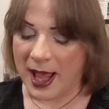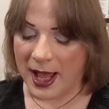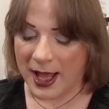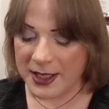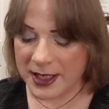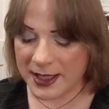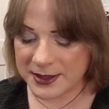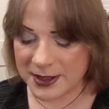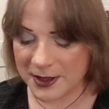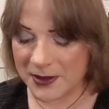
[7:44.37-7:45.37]
And yeah,
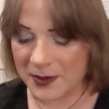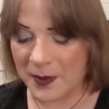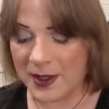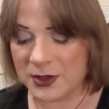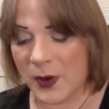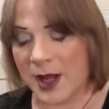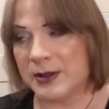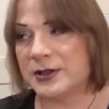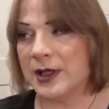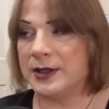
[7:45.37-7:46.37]
so this
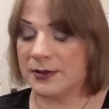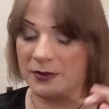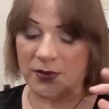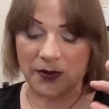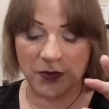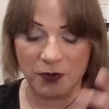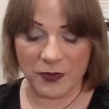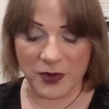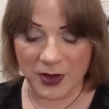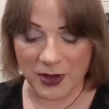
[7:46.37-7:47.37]
is
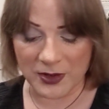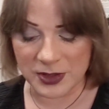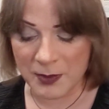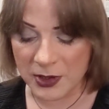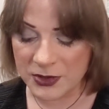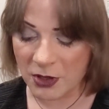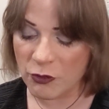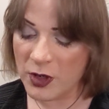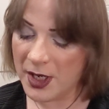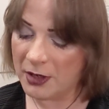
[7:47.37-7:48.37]
for somebody who's not
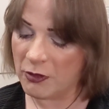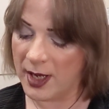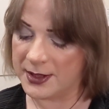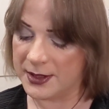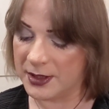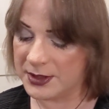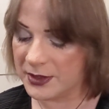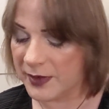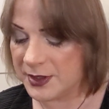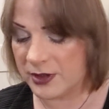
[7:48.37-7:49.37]
really a writer.
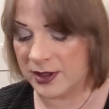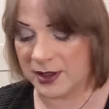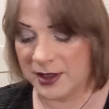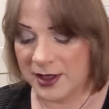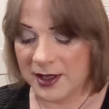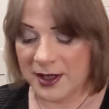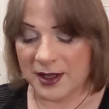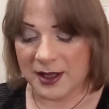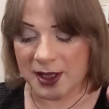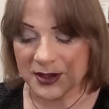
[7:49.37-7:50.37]
Silvestri
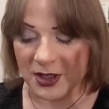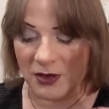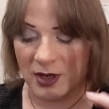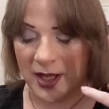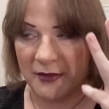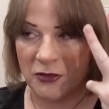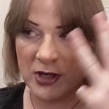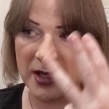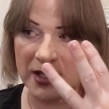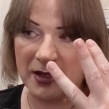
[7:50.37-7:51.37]
has got like
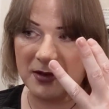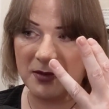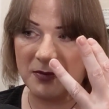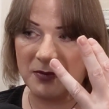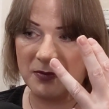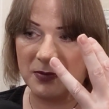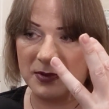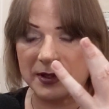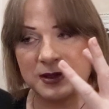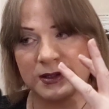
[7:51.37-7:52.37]
3
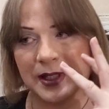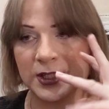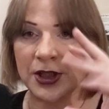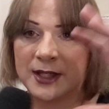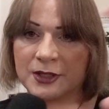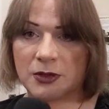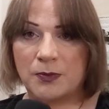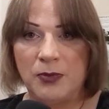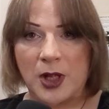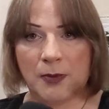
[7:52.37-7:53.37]
tangential
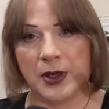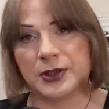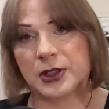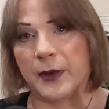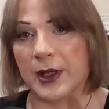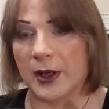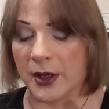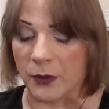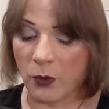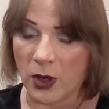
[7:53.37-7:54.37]
plot points going
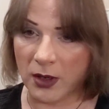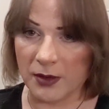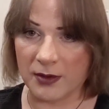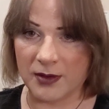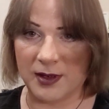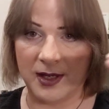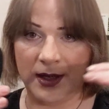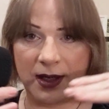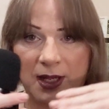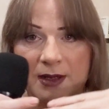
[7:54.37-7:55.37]
on.
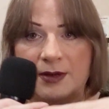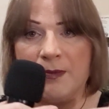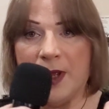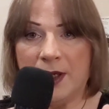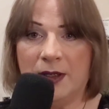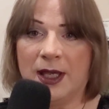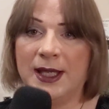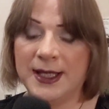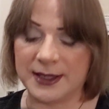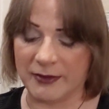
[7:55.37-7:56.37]
To make a
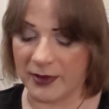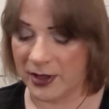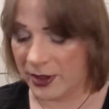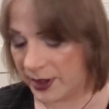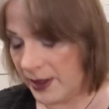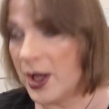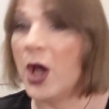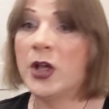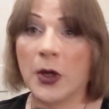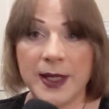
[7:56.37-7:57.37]

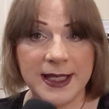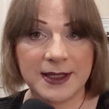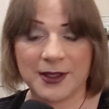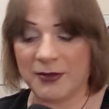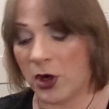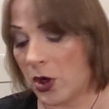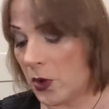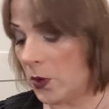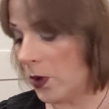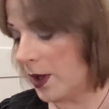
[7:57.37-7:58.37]
cohesive
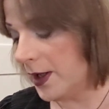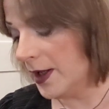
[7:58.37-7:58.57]
whole.